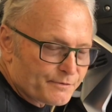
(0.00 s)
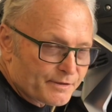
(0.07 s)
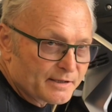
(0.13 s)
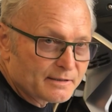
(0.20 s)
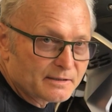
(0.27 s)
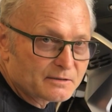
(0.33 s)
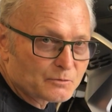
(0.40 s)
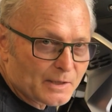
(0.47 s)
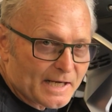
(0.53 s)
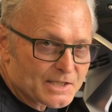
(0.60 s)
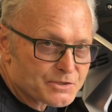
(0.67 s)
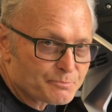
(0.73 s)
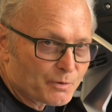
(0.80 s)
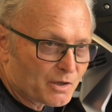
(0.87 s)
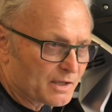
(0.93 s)
with
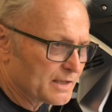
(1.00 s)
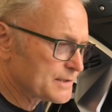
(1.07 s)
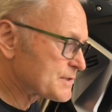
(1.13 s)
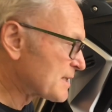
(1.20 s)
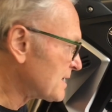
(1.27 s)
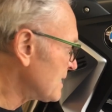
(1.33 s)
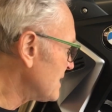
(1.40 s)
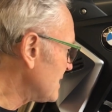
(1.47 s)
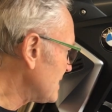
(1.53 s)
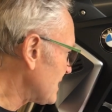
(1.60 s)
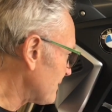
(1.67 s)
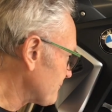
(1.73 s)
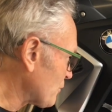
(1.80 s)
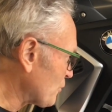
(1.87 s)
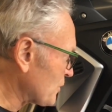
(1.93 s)
crash bars,
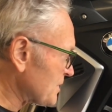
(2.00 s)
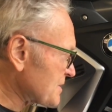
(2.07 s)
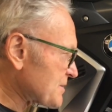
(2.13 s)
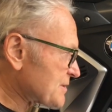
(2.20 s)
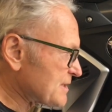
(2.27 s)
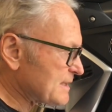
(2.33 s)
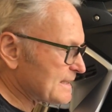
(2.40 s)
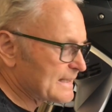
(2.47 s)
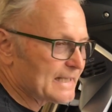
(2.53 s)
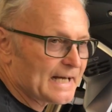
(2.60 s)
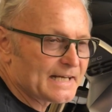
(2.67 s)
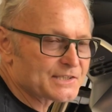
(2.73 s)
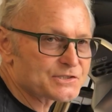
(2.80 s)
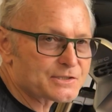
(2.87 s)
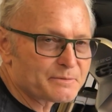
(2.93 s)
of course
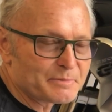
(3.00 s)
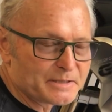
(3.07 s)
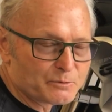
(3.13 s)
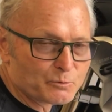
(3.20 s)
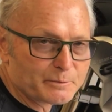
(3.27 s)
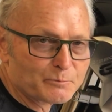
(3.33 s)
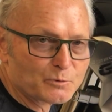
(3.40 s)
it has to be